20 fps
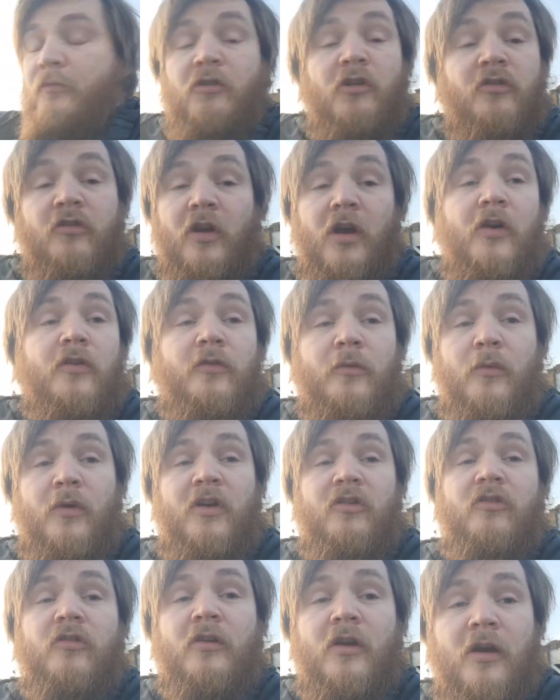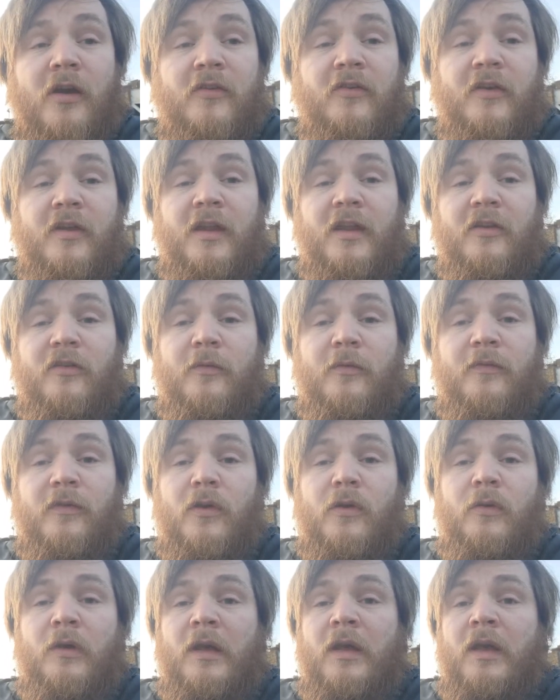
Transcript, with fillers: just ask some questions guys connect with you